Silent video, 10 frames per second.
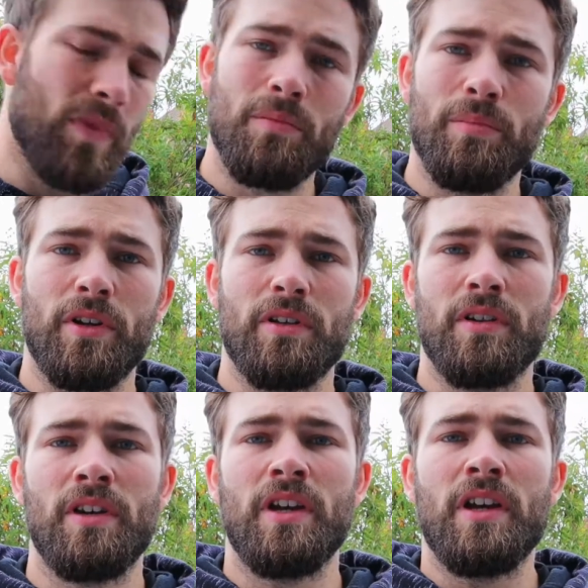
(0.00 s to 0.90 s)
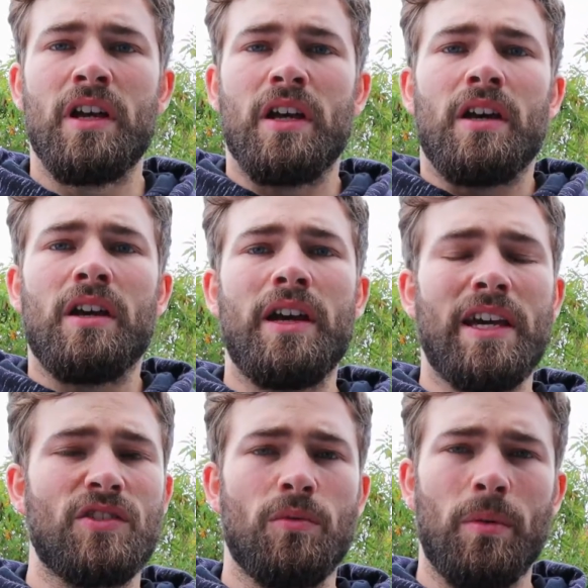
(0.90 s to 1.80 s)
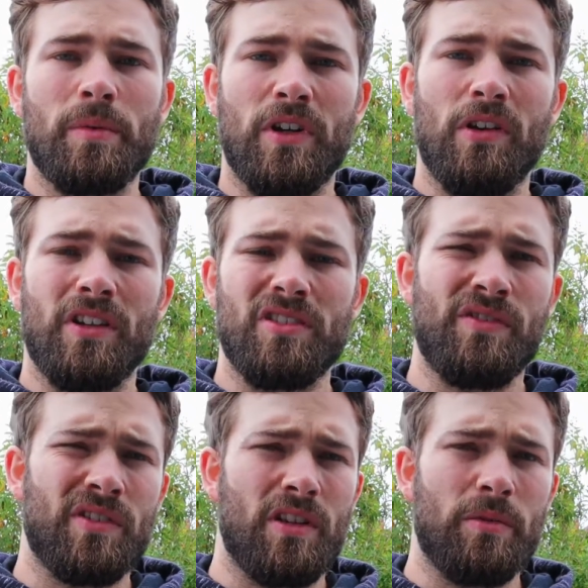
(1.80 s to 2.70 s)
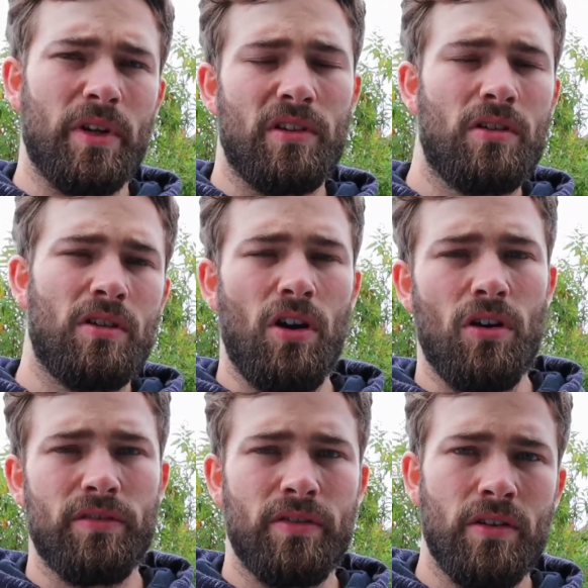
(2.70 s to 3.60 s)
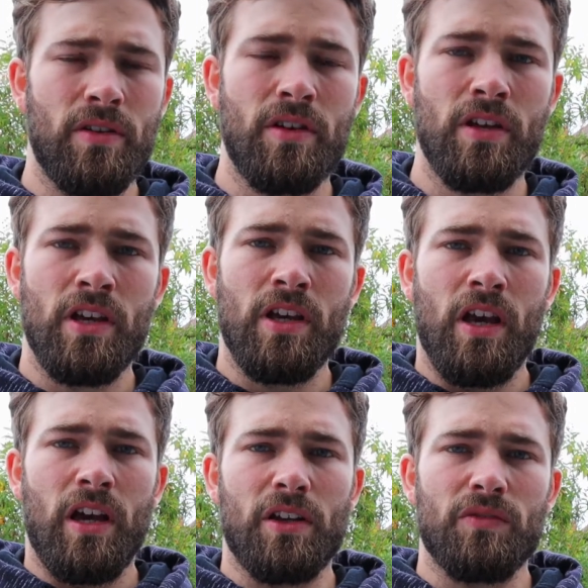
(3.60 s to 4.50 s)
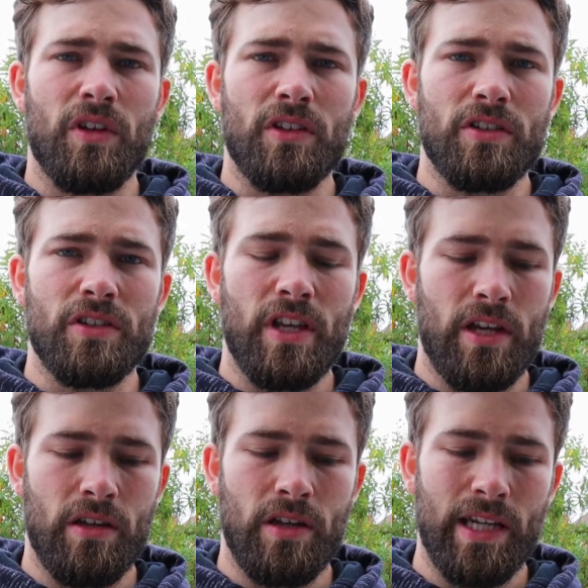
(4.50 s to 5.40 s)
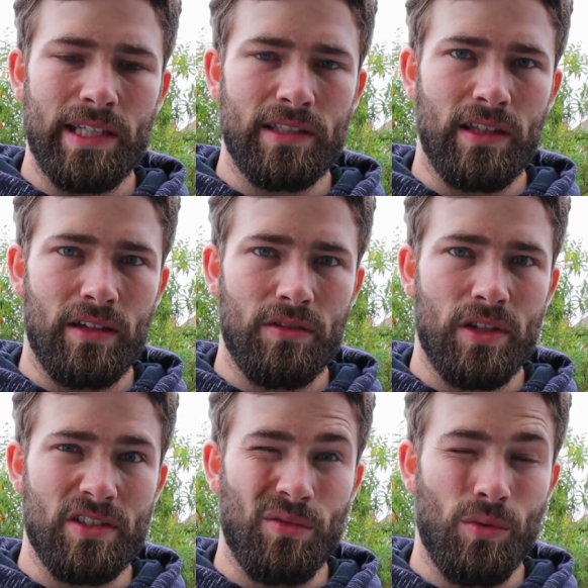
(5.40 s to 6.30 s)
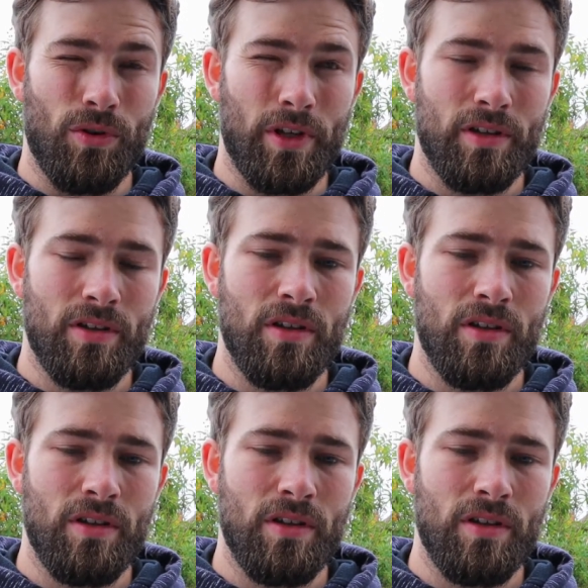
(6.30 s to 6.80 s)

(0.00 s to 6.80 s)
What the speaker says: But it's not properly gone, it just feels a little bit off. I'd rather just heed that as a warning.